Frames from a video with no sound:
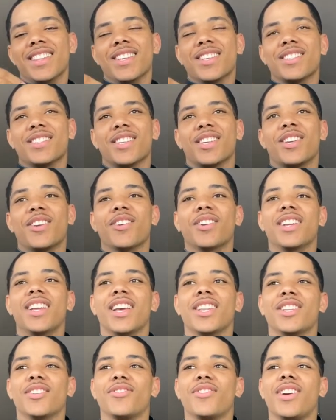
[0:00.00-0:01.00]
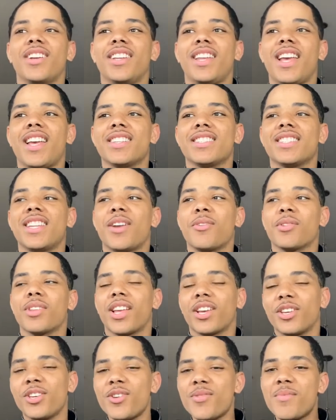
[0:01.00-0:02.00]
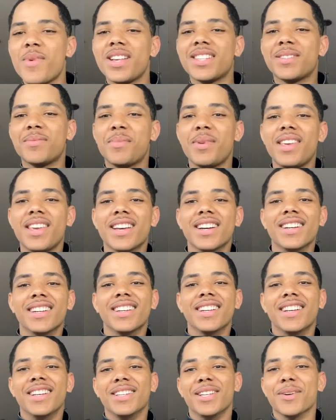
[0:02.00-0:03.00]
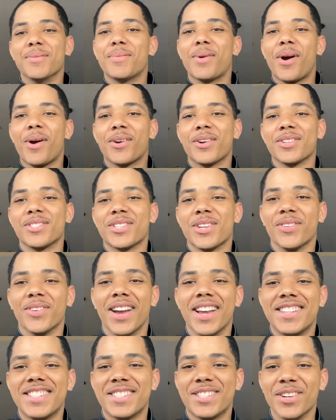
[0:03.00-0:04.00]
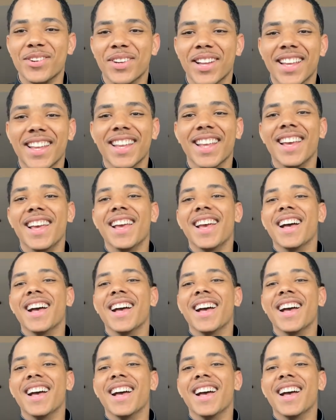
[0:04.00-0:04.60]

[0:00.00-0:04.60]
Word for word: the security at the front desk and they were like, you must be a DePaul Cristo Rey student.